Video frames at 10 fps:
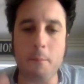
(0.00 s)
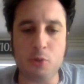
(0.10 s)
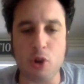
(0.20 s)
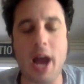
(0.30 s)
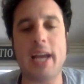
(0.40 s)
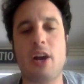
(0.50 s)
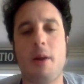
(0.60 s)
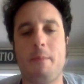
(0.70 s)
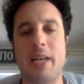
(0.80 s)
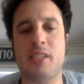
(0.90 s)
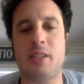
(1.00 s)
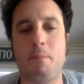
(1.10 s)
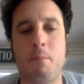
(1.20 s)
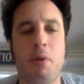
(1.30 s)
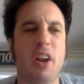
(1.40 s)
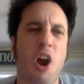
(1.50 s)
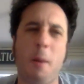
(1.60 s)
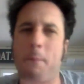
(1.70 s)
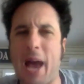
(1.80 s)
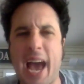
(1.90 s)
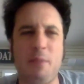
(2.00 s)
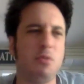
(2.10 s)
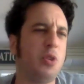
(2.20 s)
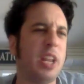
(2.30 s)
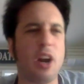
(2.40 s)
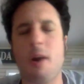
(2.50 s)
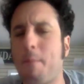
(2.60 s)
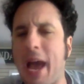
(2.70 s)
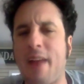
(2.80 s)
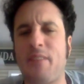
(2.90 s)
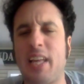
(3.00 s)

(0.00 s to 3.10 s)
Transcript: trying our best to put our bad mood and our bad